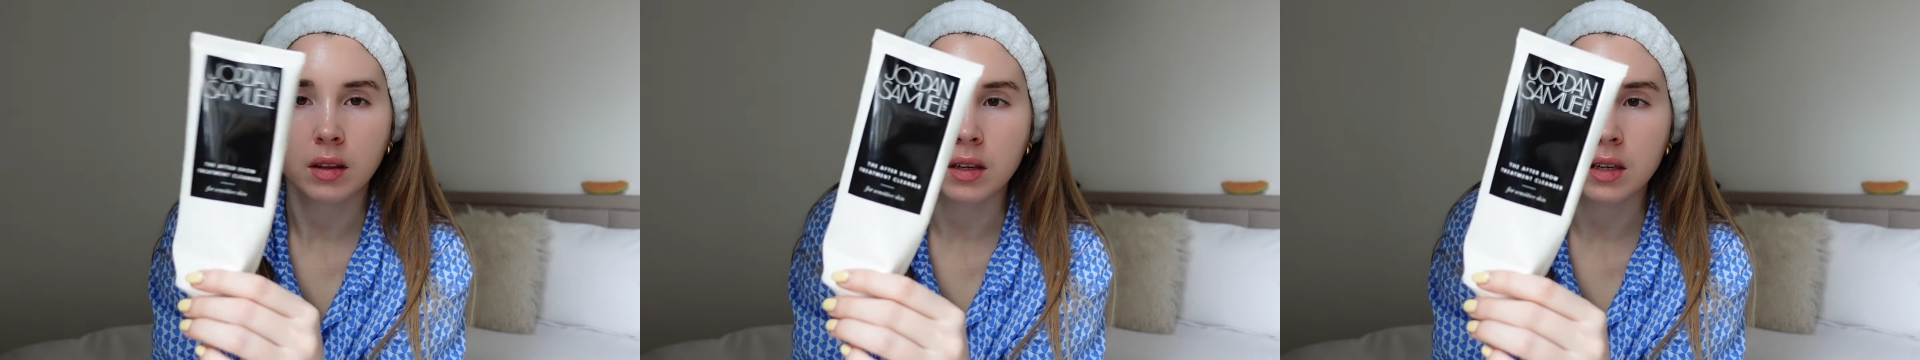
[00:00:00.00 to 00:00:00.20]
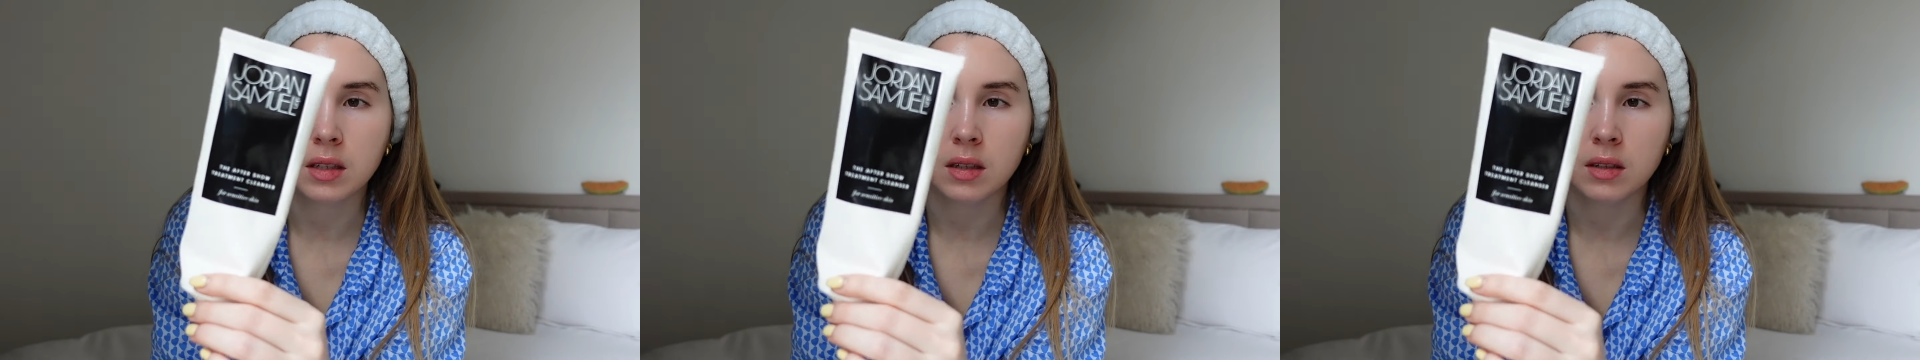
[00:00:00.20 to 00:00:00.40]

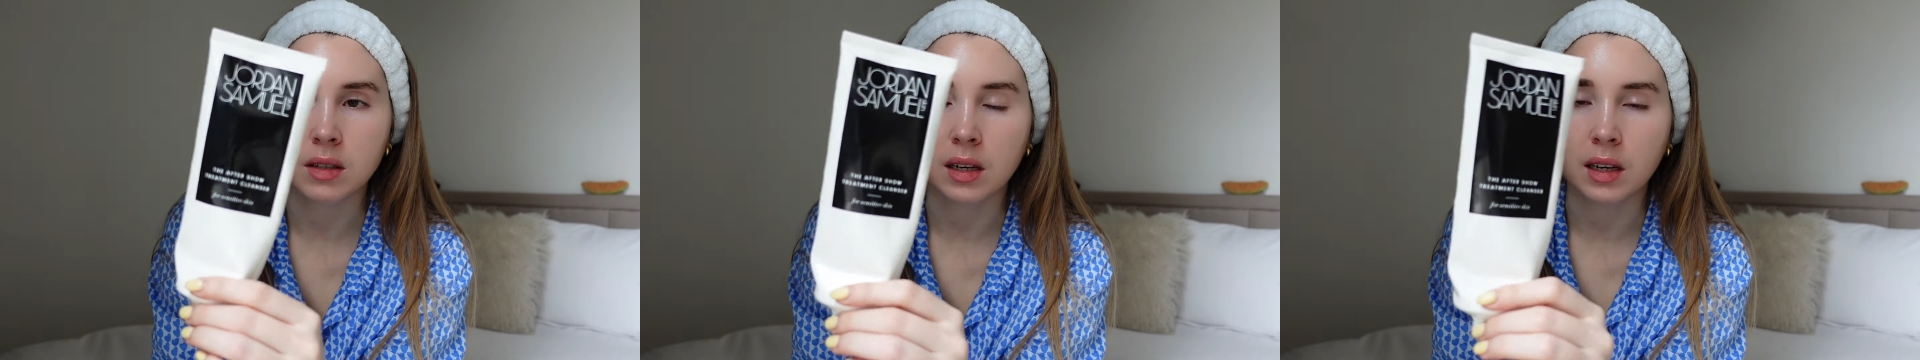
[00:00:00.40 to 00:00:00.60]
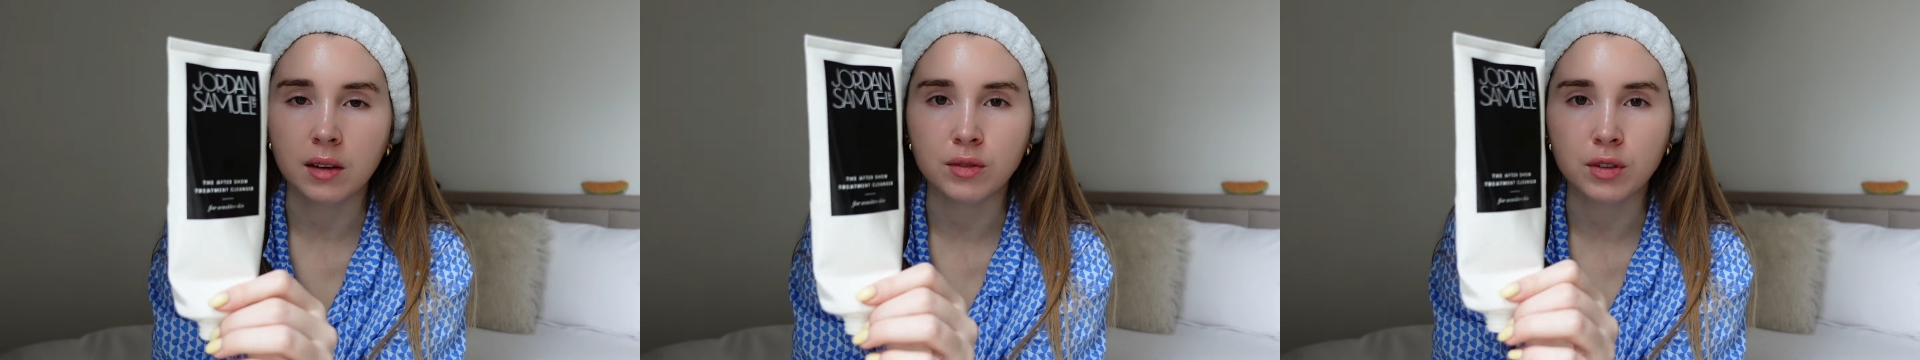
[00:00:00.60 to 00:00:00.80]
this because
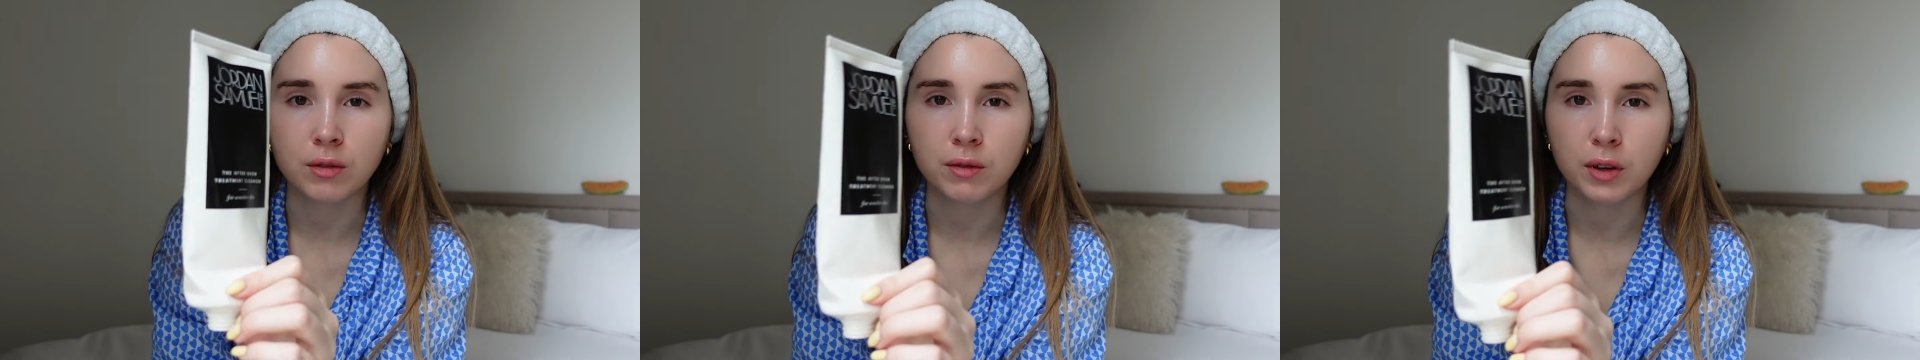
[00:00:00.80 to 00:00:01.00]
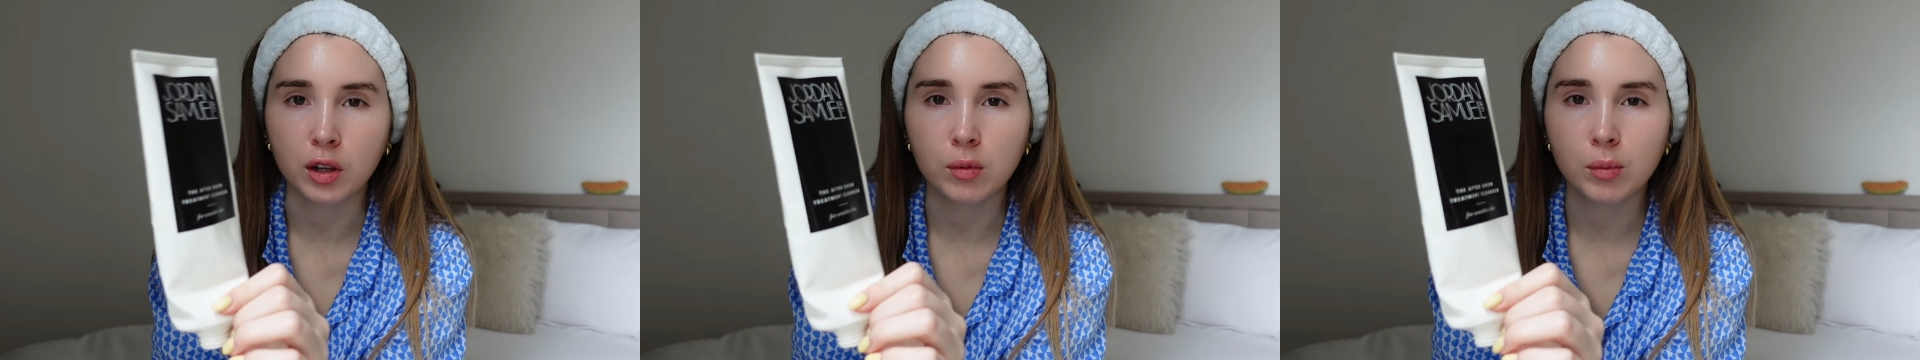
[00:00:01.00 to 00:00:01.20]
it leaves a
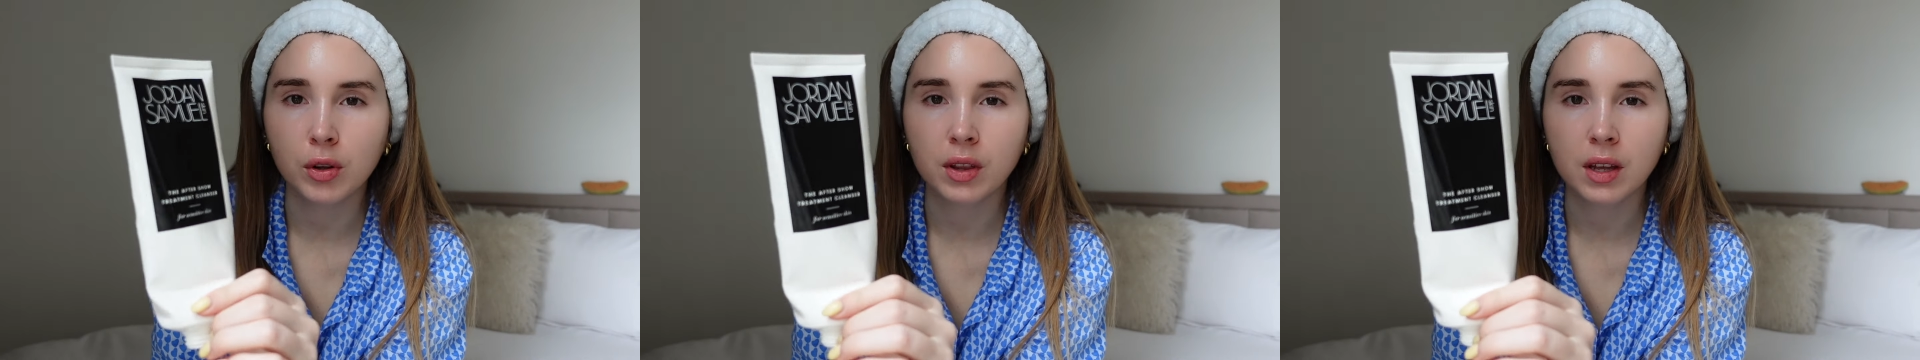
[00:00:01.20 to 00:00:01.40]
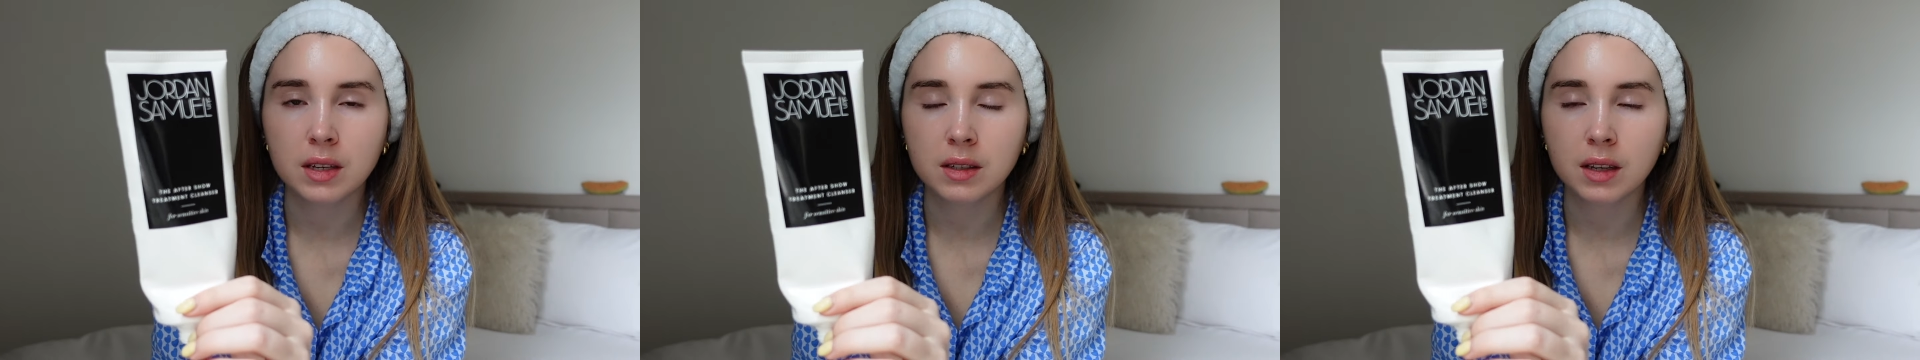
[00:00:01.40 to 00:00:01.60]
film on
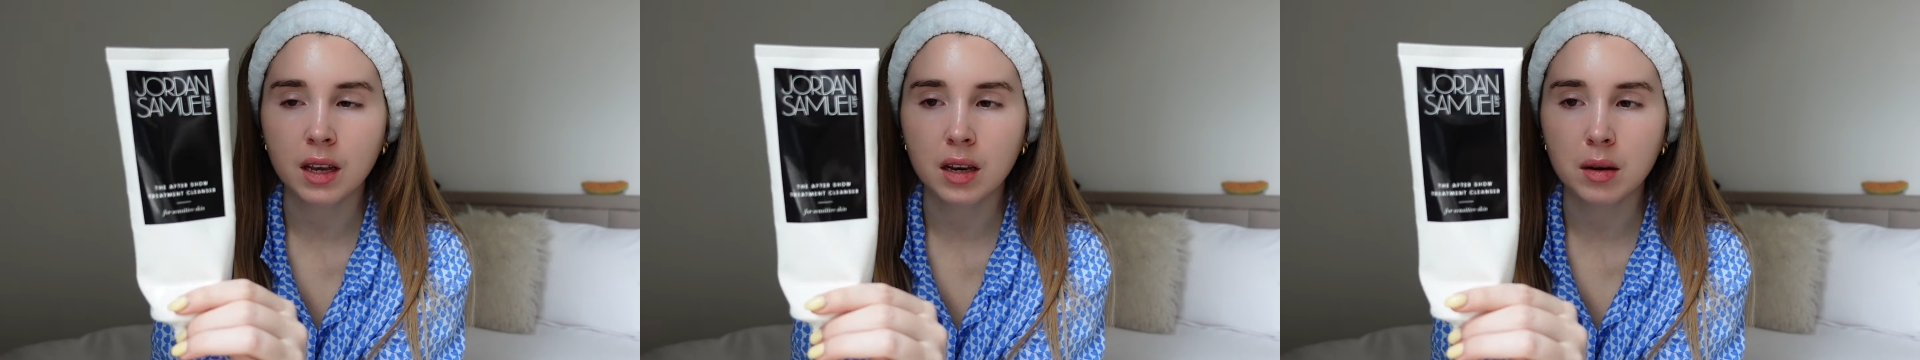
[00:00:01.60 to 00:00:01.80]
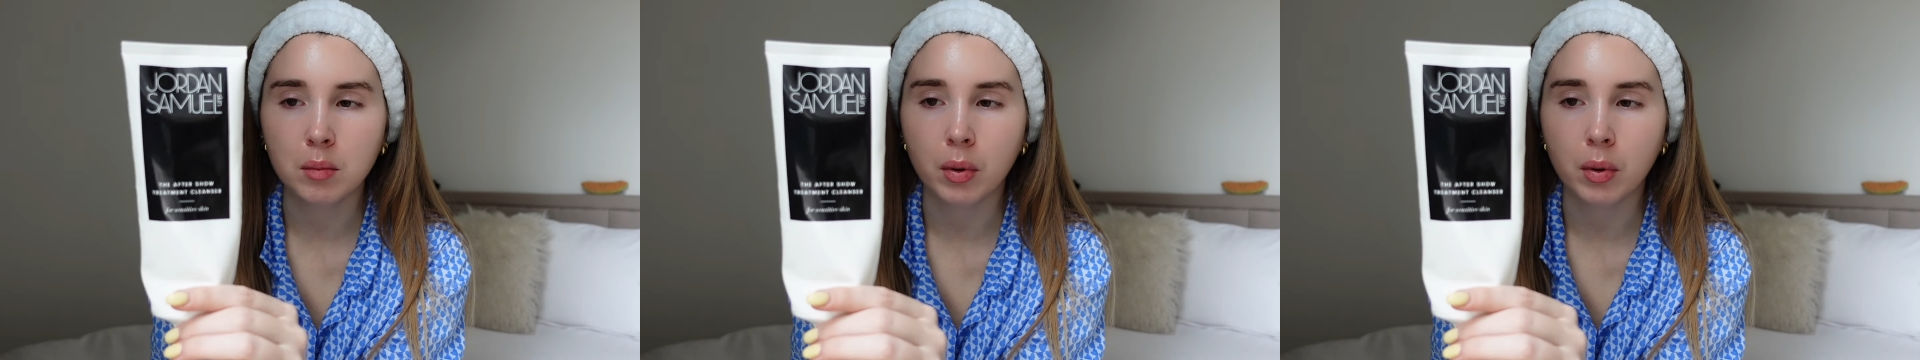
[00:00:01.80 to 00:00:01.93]
their skin,